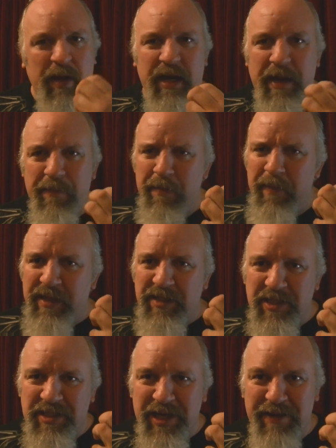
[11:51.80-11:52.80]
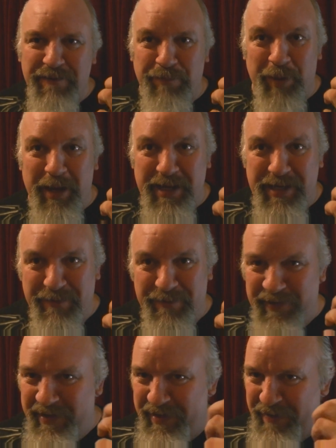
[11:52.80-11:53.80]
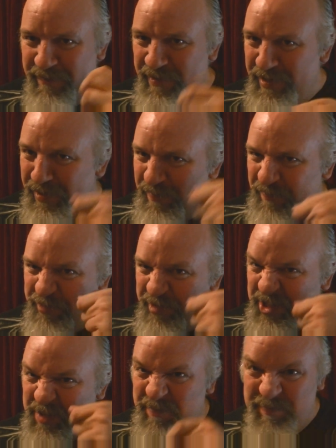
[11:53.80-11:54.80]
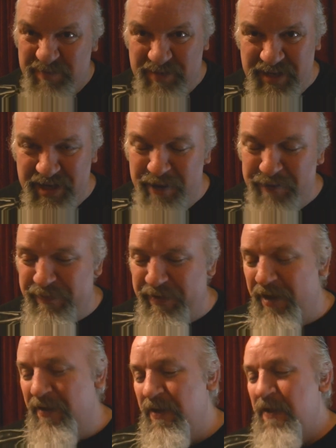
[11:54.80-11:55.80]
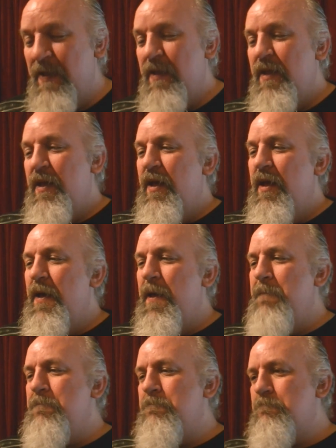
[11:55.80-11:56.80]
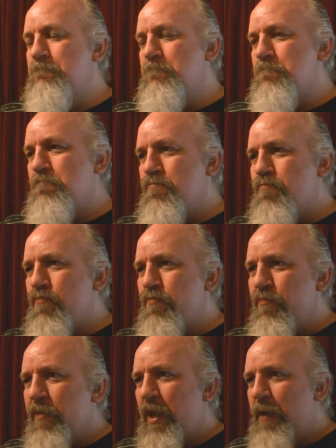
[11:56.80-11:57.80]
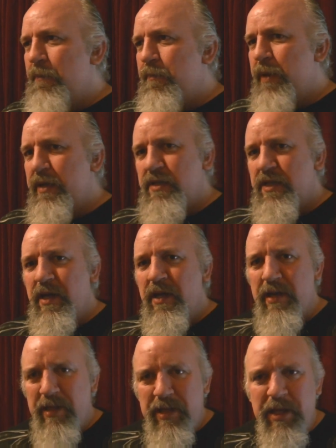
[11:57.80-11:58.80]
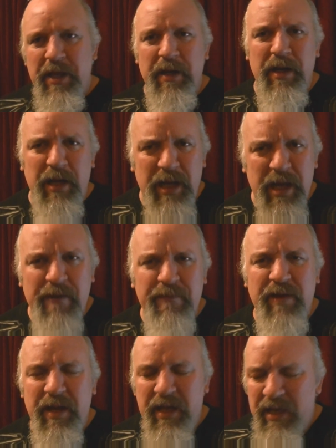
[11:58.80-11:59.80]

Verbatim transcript: one them that makes your teeth bleed if you if you don't brush them enough, you know. Um, but uh, yeah, lovely,